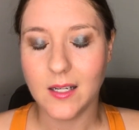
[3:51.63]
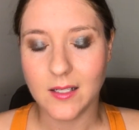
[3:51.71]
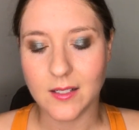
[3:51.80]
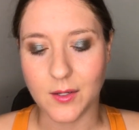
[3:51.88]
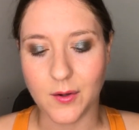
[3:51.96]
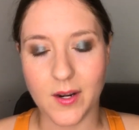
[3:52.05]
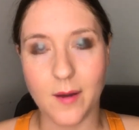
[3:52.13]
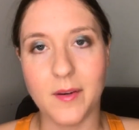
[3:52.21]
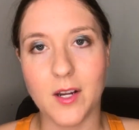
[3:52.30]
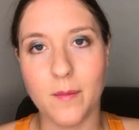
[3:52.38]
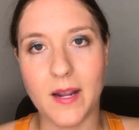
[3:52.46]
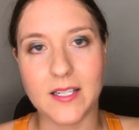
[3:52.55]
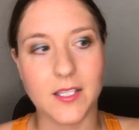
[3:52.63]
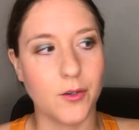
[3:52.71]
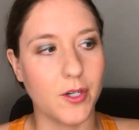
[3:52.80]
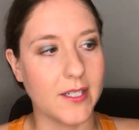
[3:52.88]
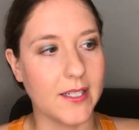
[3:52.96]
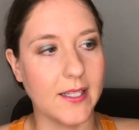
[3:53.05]
So now I'm going to go back to
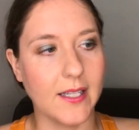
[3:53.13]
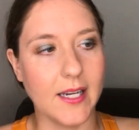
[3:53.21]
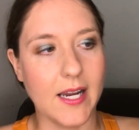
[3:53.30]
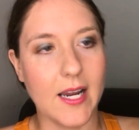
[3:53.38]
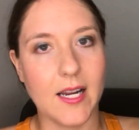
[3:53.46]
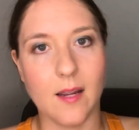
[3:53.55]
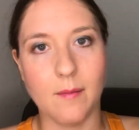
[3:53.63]
Kristen Leanne.